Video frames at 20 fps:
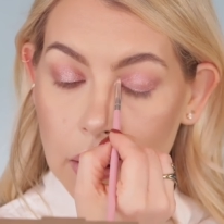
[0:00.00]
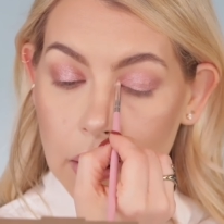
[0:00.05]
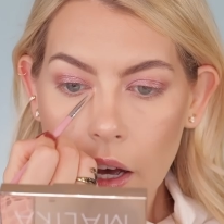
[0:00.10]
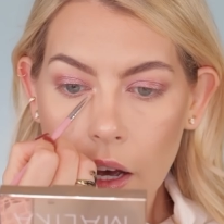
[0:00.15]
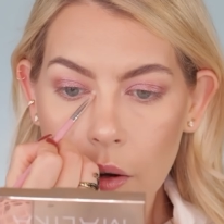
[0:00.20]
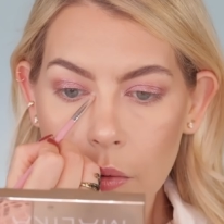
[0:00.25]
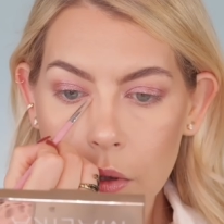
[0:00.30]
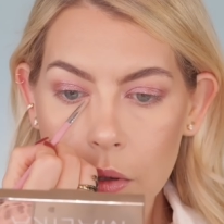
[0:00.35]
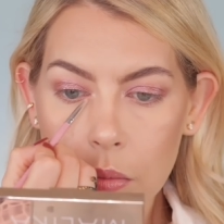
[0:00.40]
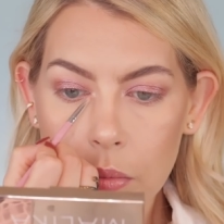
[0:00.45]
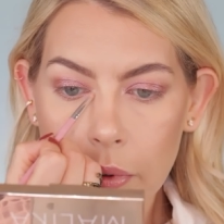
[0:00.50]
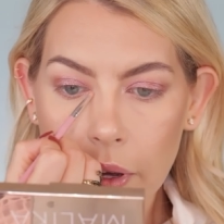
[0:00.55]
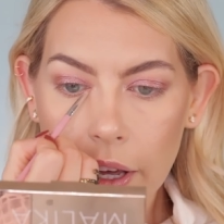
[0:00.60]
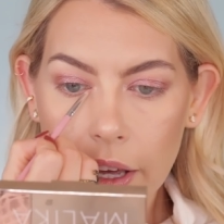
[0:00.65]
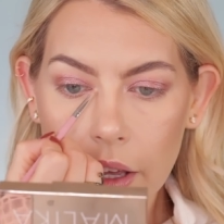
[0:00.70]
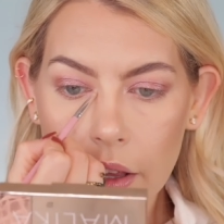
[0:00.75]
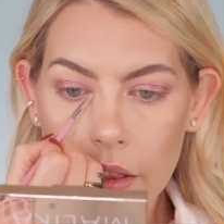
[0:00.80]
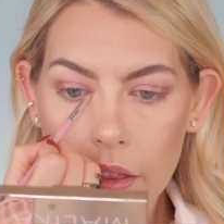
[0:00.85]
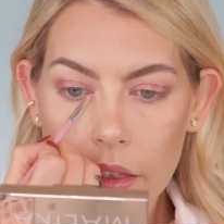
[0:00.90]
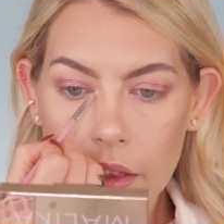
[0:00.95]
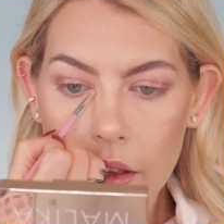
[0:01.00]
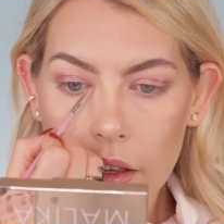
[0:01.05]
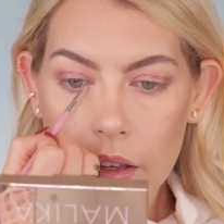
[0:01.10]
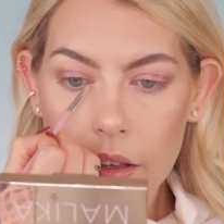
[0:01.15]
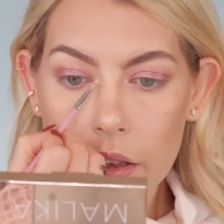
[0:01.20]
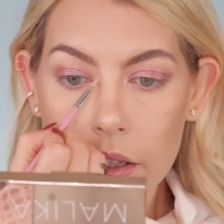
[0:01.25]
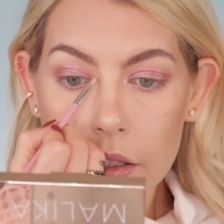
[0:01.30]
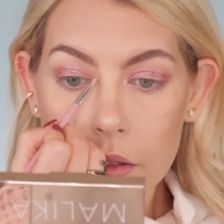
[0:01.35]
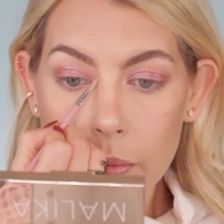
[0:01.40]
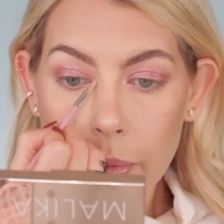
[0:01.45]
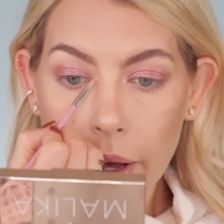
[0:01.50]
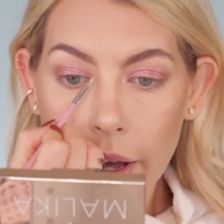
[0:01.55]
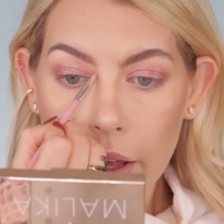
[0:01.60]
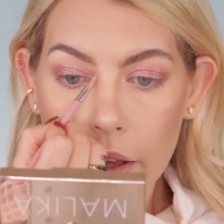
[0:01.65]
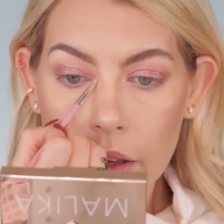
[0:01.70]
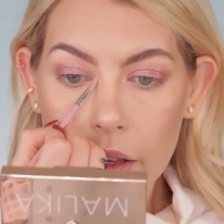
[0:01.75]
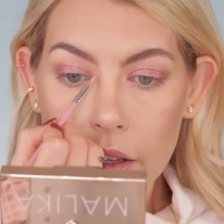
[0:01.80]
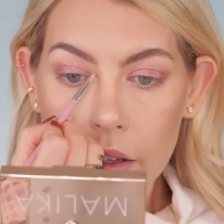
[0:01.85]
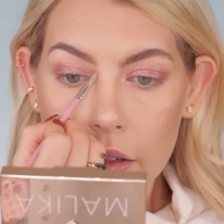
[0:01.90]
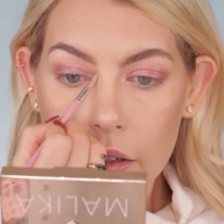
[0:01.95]
I would bathe in this
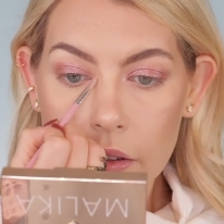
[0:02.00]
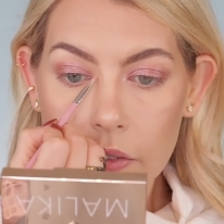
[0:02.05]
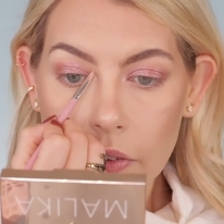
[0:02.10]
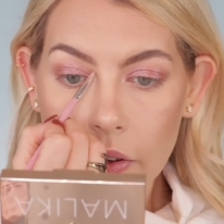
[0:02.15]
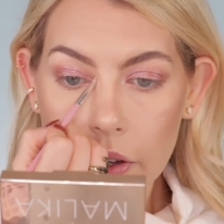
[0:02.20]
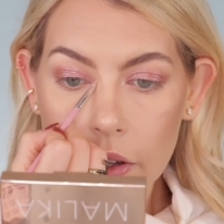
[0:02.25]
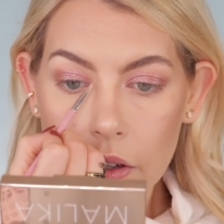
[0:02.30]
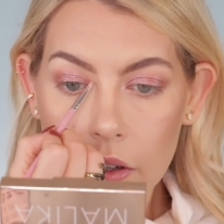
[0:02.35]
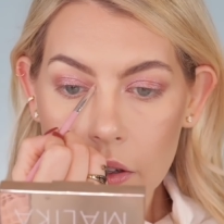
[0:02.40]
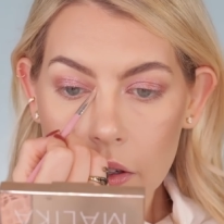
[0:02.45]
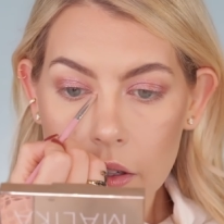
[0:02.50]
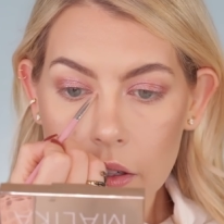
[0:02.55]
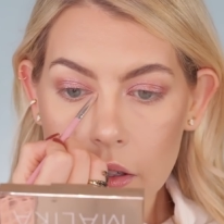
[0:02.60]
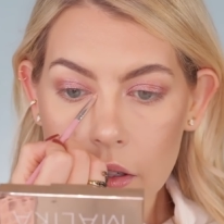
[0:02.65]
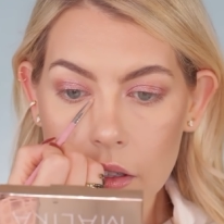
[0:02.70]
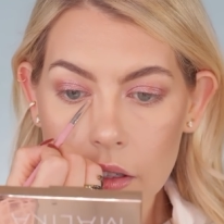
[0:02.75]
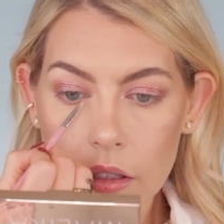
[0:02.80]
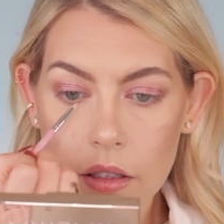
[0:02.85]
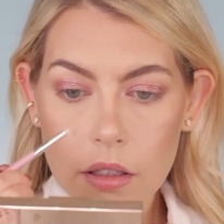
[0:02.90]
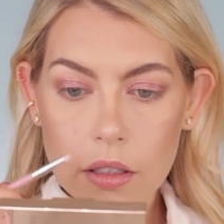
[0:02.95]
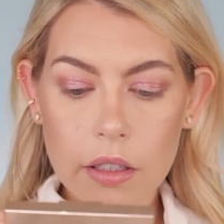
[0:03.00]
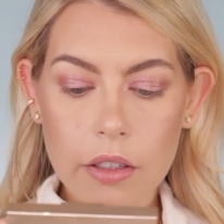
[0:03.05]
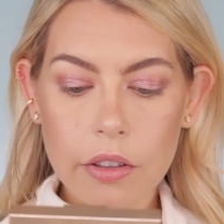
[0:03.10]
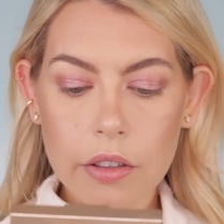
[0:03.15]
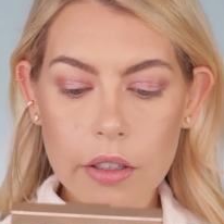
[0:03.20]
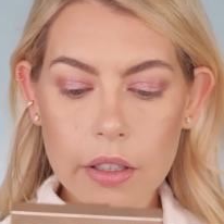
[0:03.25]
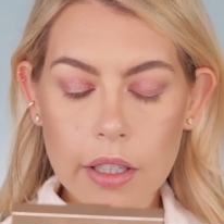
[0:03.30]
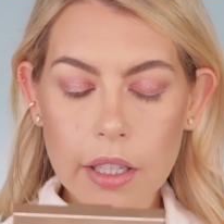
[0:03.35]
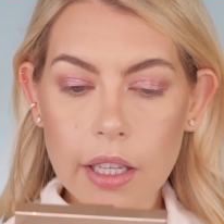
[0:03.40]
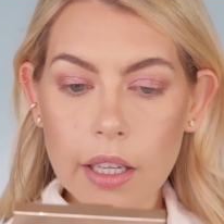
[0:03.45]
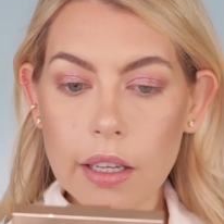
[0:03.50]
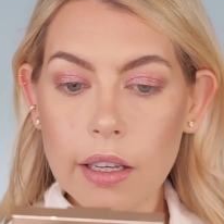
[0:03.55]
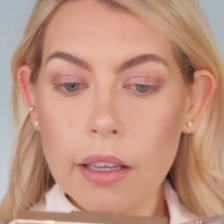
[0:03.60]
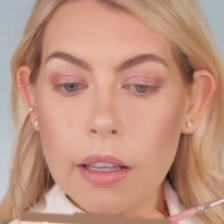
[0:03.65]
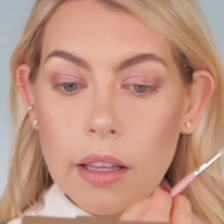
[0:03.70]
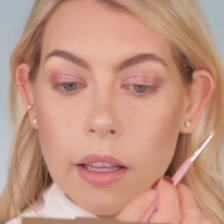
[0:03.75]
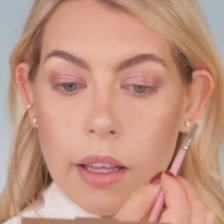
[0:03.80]
palette if I could, literally.